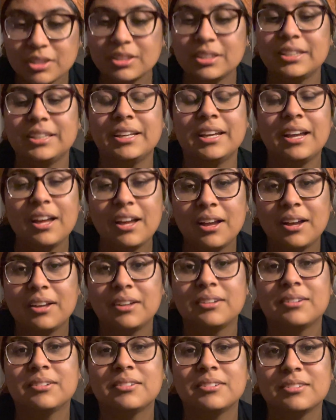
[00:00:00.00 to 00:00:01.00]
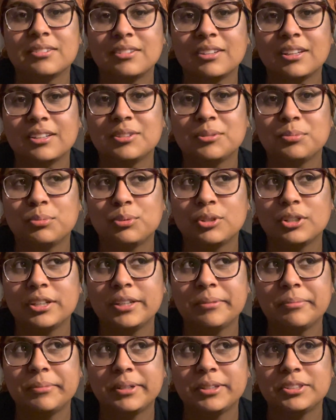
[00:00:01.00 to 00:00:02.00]
yeah, that's
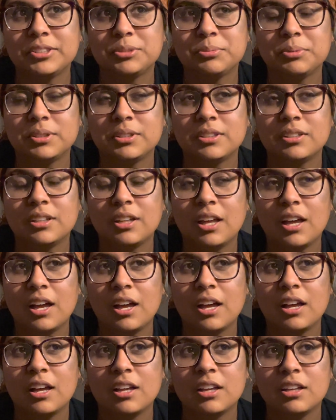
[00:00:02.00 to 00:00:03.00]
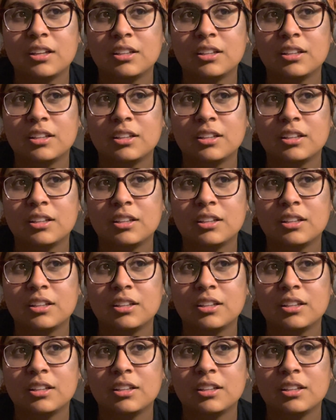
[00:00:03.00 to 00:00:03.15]
pretty much been that.